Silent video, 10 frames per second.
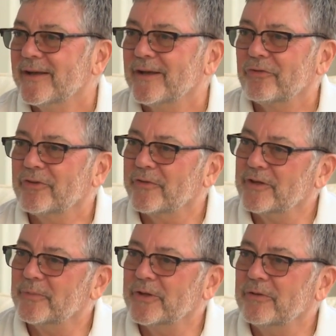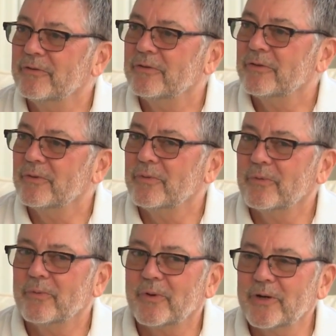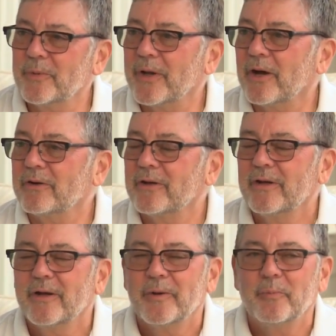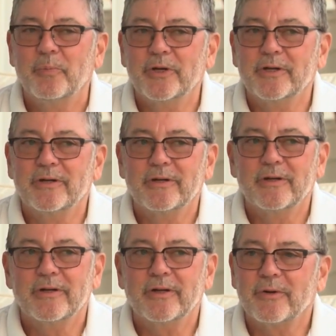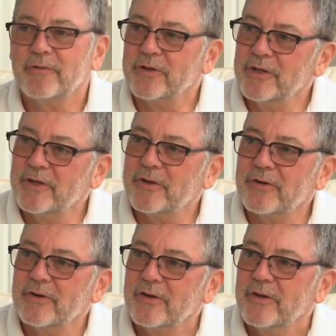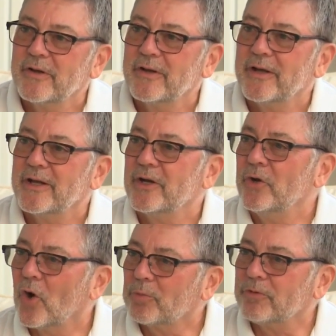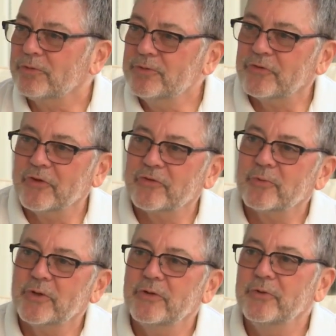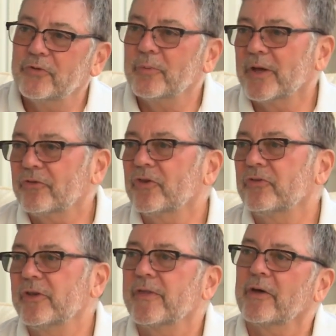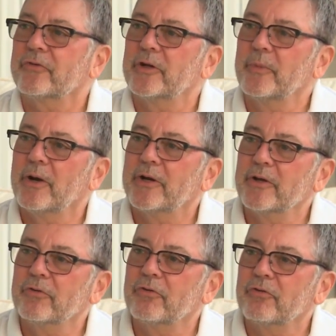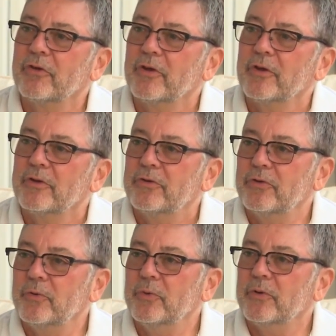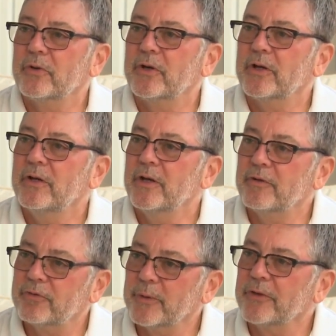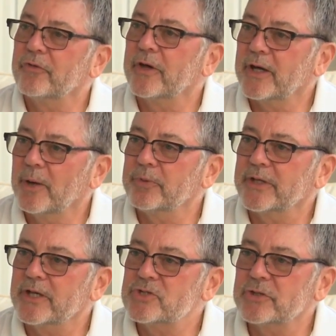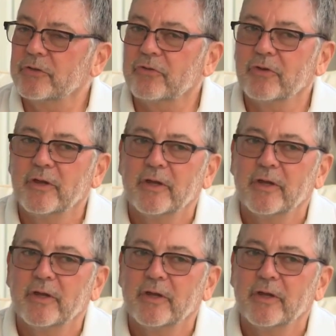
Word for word: it's nothing to be worried about. But, you know, every year in a normal flu season, we lose about 60,000 Americans to influenza and complications.